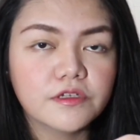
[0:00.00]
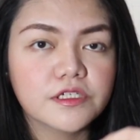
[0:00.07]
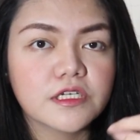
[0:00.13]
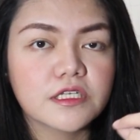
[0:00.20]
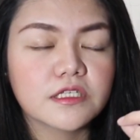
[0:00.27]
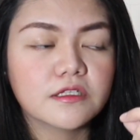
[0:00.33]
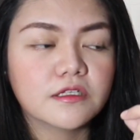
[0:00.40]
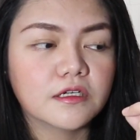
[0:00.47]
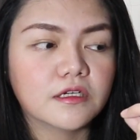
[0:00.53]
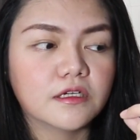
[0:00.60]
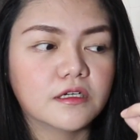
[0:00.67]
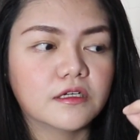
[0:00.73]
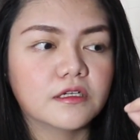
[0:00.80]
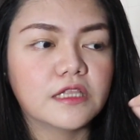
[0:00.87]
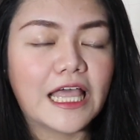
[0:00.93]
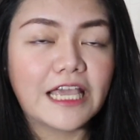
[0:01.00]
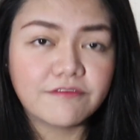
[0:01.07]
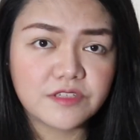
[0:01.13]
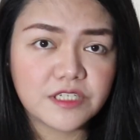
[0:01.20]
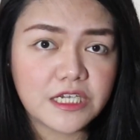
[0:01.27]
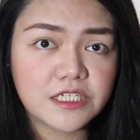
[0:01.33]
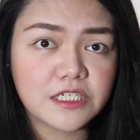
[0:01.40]
which is the
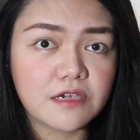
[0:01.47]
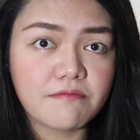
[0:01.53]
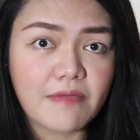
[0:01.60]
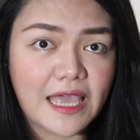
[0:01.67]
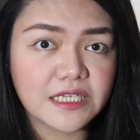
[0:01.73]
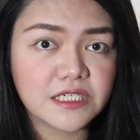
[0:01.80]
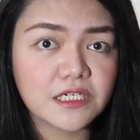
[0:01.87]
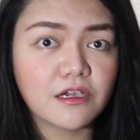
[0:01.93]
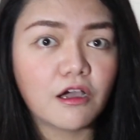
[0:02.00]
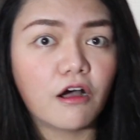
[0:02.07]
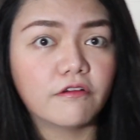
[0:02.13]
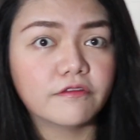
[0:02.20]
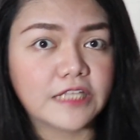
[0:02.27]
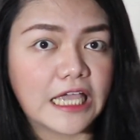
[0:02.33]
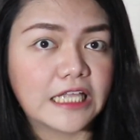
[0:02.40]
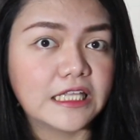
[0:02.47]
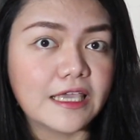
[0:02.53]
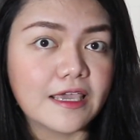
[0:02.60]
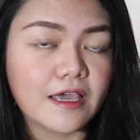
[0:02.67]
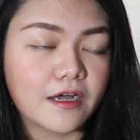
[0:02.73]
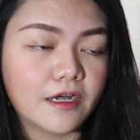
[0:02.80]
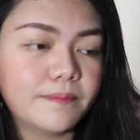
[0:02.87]
life-changing magic of
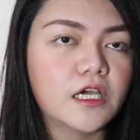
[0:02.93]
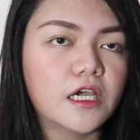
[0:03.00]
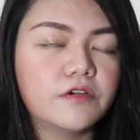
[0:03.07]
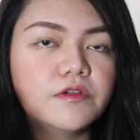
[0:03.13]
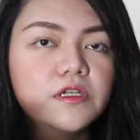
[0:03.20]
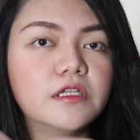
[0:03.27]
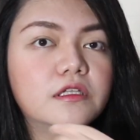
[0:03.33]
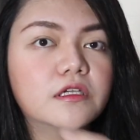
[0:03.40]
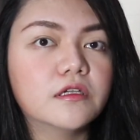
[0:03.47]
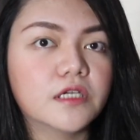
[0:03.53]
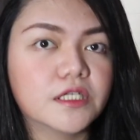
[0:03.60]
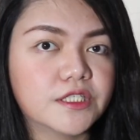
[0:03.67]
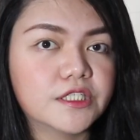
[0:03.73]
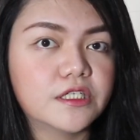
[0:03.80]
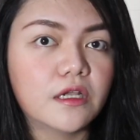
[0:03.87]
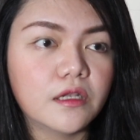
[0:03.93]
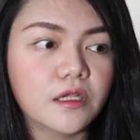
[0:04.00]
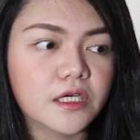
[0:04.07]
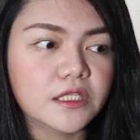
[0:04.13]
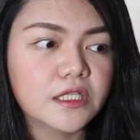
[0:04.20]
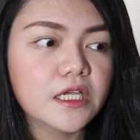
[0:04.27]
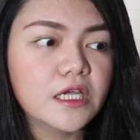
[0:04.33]
tidying up, I really decluttered a
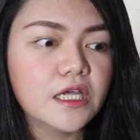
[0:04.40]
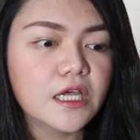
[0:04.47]
lot.